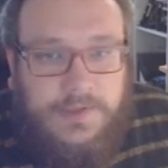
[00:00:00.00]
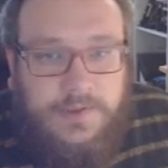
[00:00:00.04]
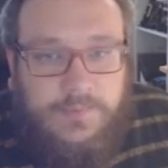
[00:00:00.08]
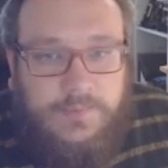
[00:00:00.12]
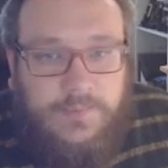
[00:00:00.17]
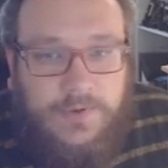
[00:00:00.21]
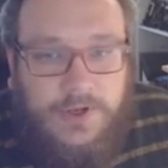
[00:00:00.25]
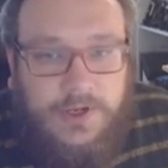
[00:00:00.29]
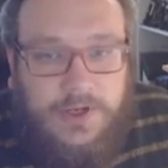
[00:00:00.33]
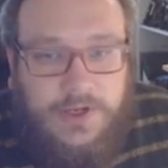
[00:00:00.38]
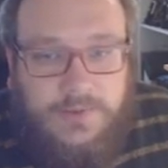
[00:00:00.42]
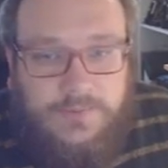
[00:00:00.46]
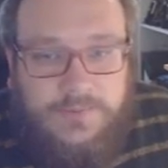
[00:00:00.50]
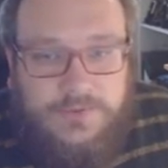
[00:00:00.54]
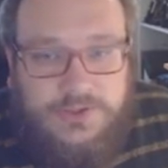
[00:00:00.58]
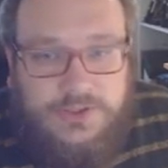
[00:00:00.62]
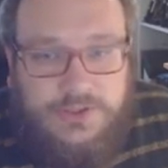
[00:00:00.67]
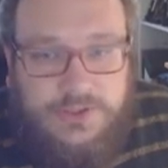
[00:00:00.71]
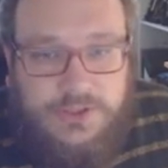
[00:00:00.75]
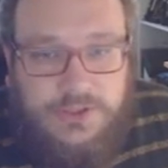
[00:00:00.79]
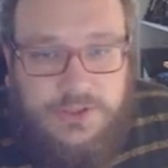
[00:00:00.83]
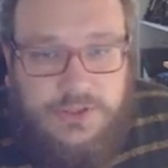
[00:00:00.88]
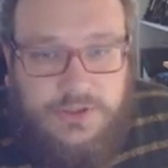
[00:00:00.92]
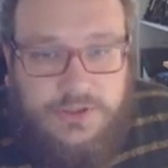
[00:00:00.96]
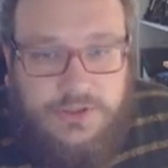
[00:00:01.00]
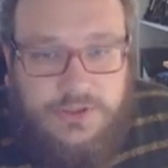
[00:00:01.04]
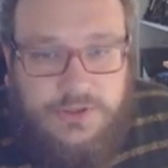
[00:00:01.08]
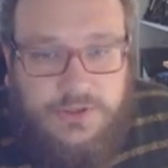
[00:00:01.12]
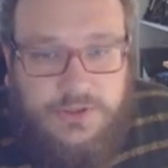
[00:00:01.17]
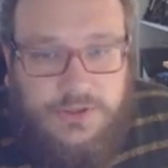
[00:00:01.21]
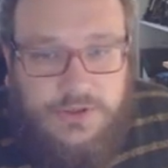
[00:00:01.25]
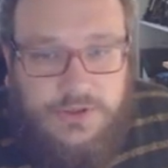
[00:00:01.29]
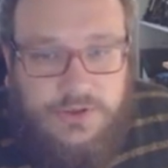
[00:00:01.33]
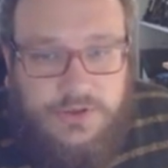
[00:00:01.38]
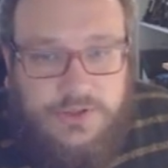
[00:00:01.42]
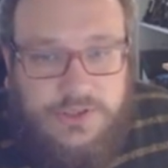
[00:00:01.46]
I'm still
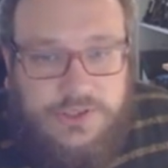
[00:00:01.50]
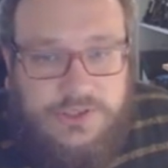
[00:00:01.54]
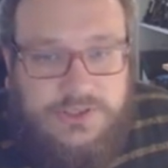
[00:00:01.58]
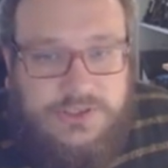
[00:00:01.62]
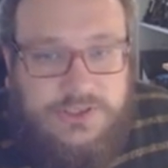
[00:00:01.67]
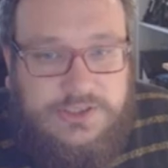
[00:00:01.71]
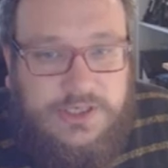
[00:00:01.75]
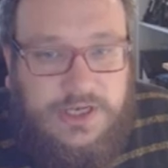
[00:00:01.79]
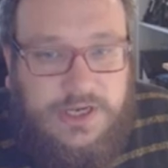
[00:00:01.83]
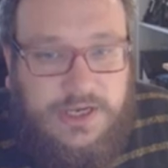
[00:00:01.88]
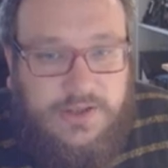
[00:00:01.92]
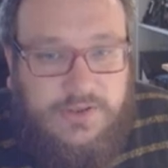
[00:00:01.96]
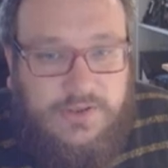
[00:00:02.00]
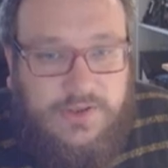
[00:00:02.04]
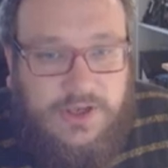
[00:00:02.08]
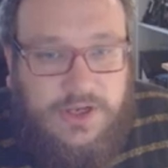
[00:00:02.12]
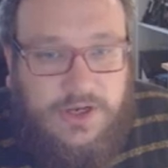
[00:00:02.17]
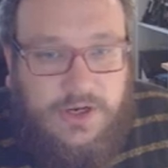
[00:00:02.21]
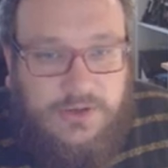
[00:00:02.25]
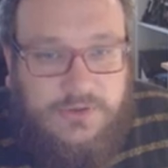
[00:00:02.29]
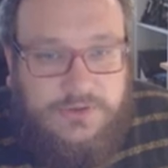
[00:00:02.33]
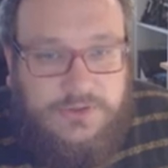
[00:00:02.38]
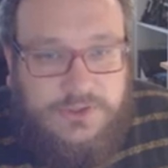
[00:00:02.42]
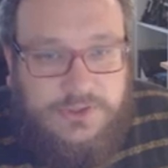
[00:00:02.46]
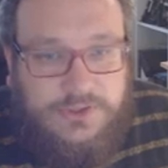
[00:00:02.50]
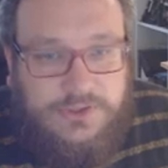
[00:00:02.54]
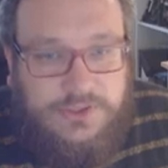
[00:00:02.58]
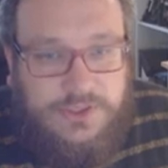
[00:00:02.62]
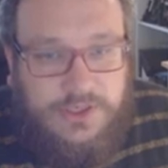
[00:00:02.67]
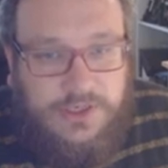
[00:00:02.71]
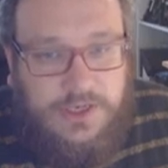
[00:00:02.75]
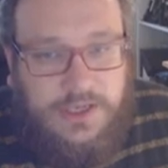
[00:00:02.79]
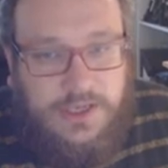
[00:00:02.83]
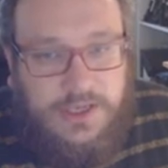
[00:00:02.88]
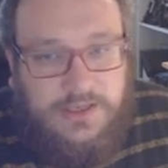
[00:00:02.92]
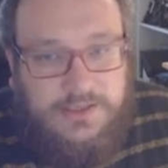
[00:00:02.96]
not. This is like the closest
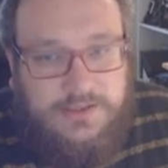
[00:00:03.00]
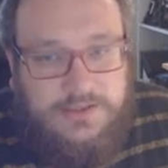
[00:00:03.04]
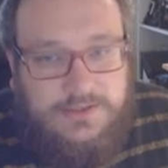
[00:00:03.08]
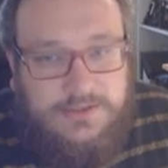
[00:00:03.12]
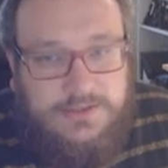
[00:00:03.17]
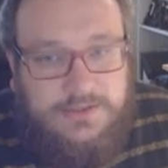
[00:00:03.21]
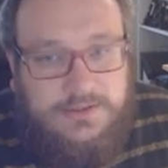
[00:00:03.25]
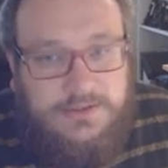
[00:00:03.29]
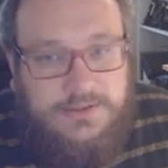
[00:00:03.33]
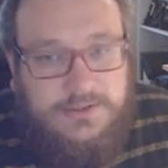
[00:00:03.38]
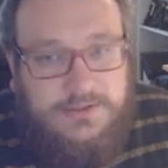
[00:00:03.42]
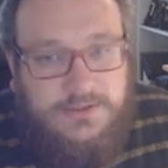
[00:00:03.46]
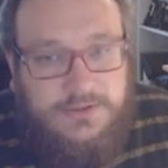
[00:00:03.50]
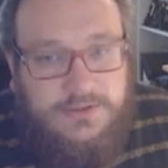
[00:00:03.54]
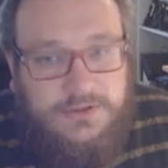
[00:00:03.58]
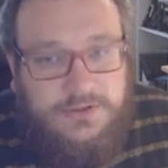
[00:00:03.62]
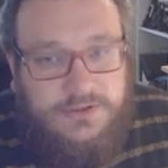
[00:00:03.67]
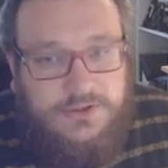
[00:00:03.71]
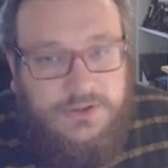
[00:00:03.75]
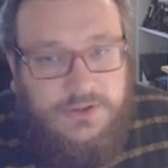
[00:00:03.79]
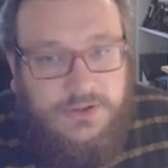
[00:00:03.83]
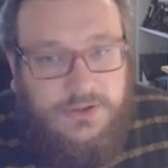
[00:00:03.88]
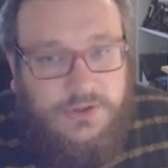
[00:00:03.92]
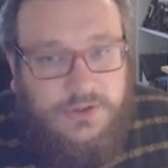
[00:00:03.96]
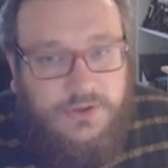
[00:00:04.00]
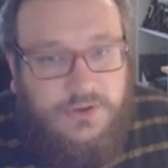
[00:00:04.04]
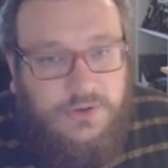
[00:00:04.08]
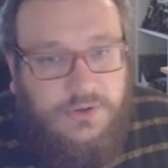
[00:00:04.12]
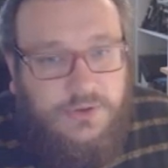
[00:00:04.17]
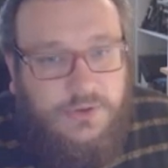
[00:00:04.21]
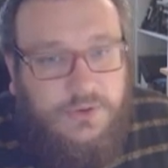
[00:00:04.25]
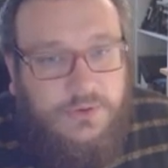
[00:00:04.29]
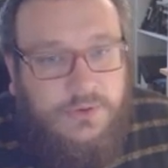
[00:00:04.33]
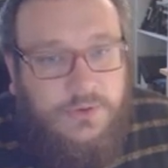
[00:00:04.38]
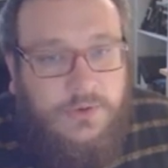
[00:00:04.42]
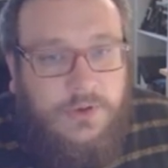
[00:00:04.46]
I get
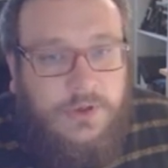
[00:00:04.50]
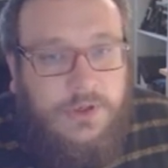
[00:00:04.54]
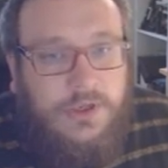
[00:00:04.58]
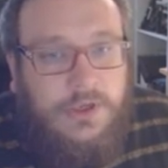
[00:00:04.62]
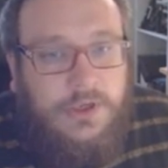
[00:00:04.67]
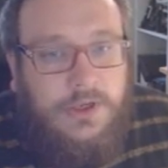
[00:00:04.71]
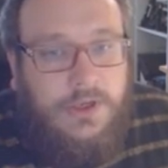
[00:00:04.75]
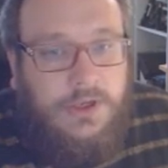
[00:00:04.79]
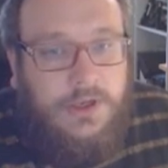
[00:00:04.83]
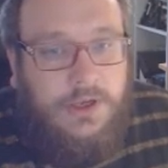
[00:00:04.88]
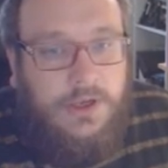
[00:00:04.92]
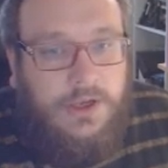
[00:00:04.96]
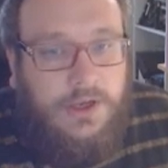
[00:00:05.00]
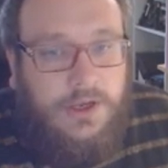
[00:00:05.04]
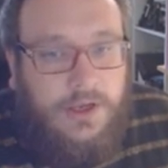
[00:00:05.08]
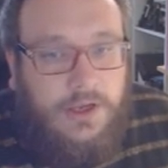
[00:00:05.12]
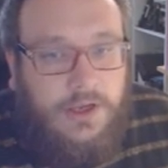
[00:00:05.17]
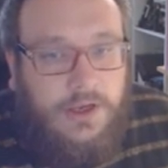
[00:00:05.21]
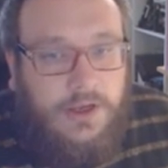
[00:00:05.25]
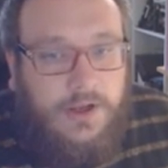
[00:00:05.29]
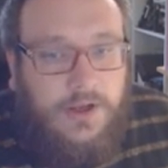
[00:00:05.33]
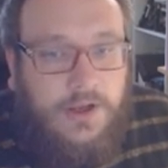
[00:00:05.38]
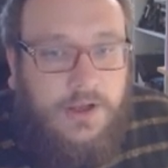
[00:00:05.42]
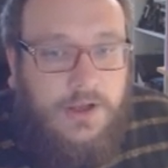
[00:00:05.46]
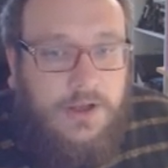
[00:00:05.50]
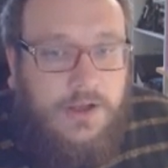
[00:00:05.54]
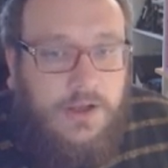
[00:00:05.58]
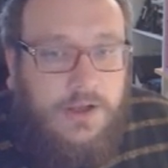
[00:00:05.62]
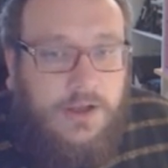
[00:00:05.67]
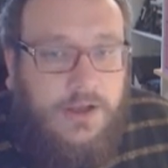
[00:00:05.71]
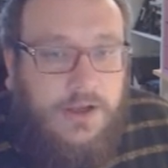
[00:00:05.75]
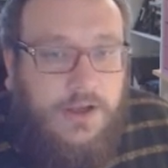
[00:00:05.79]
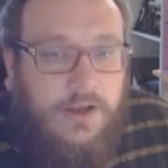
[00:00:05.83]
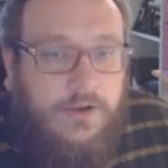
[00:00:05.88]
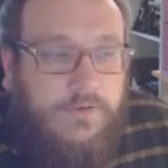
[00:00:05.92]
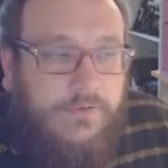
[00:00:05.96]
to
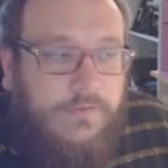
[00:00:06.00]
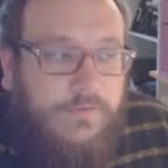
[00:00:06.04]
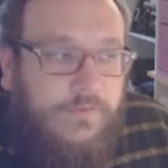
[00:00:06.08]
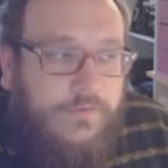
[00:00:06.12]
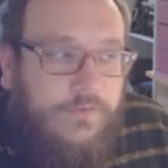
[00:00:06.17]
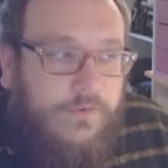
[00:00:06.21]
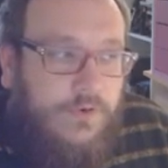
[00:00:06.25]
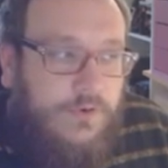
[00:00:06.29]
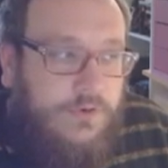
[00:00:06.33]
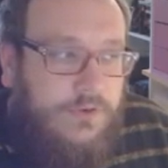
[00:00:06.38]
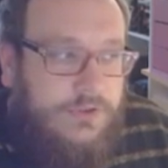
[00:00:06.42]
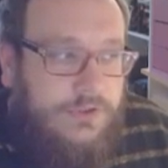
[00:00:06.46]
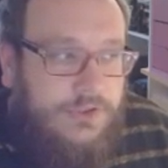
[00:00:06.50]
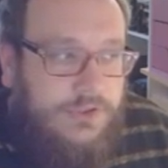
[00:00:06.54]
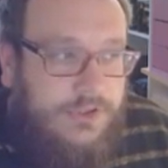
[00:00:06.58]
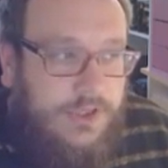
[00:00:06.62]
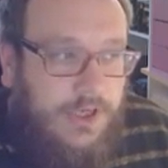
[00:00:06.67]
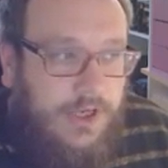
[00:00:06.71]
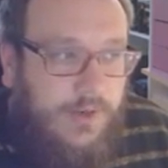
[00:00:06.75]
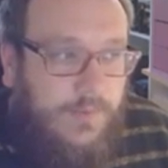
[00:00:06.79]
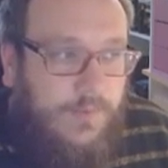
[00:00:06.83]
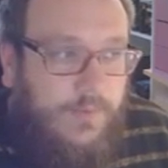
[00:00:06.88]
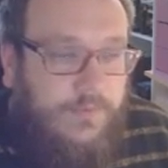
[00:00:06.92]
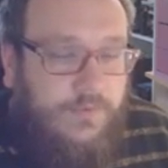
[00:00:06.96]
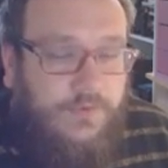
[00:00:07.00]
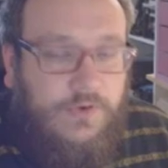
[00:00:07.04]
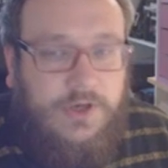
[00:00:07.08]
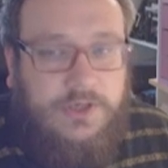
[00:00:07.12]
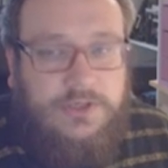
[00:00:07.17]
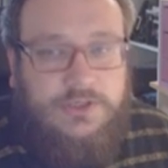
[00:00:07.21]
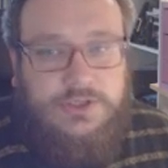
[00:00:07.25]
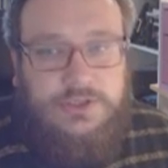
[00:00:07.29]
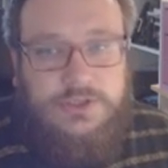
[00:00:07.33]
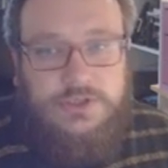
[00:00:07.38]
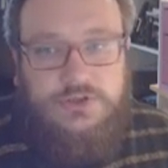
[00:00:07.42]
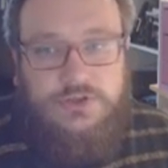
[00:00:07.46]
a full design before I
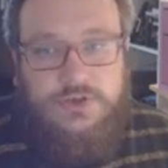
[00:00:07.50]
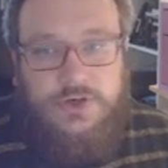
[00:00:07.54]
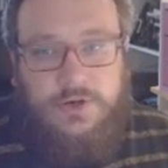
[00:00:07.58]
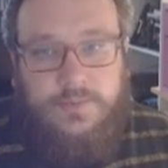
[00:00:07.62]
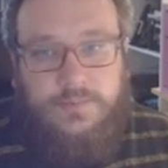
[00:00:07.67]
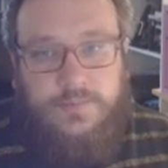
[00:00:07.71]
actually try and